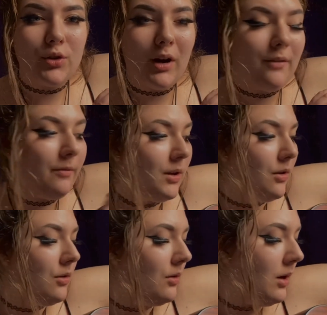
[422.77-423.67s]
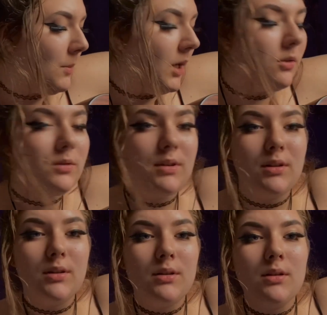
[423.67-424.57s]
sure how I feel about
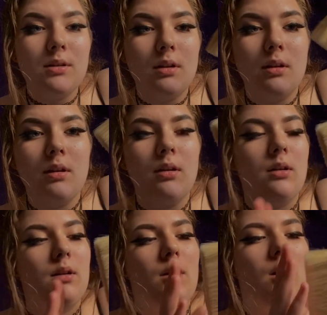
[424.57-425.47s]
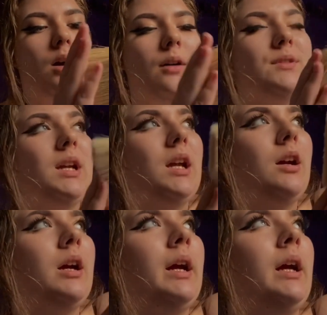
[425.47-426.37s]
after
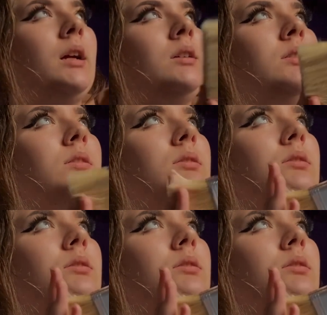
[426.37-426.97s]
hearing.